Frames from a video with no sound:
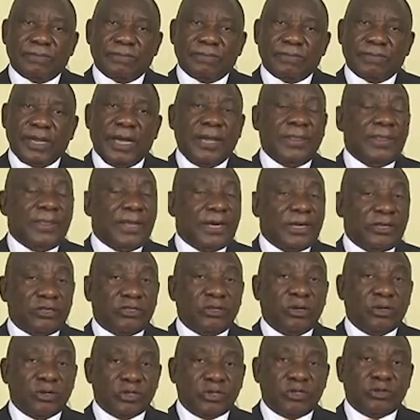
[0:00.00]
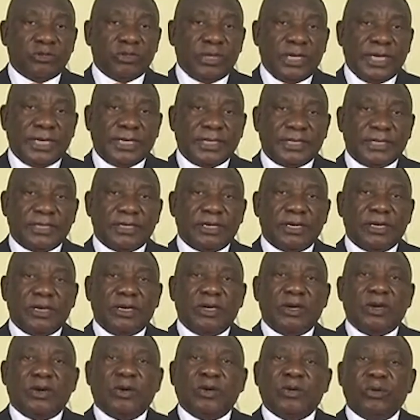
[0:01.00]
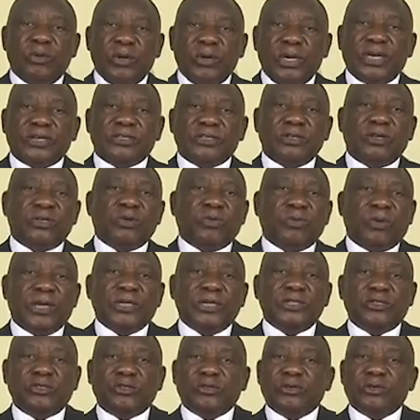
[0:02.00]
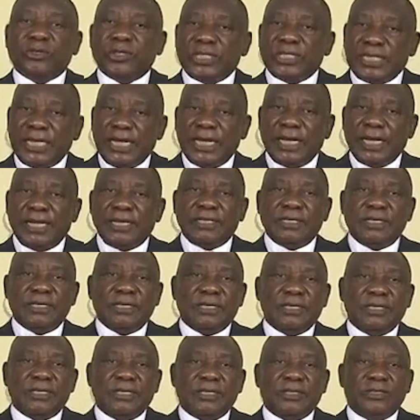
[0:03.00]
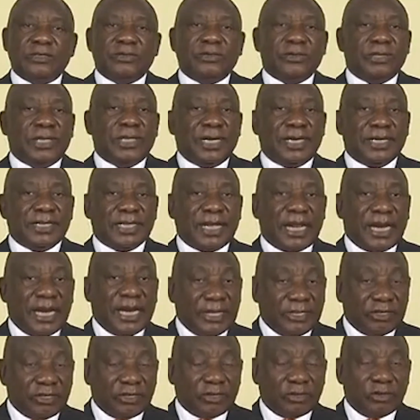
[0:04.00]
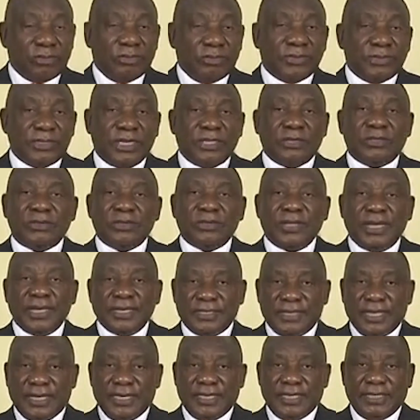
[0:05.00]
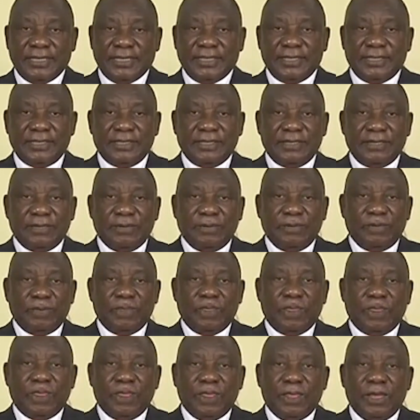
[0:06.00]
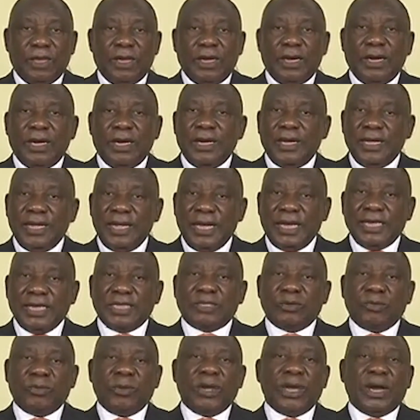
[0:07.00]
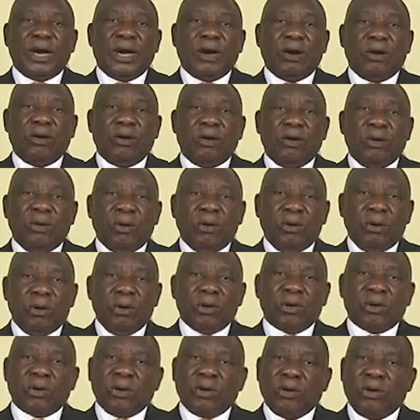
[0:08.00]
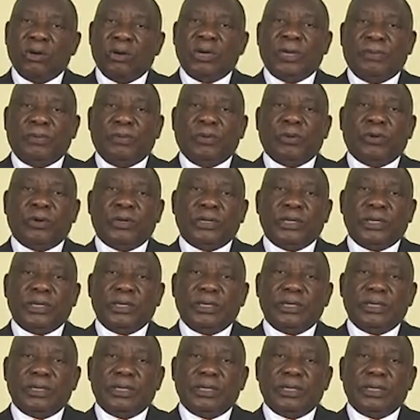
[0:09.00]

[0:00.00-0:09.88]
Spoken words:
And there is no student who does not want to return to their classrooms and to their studies. Yet we are all called upon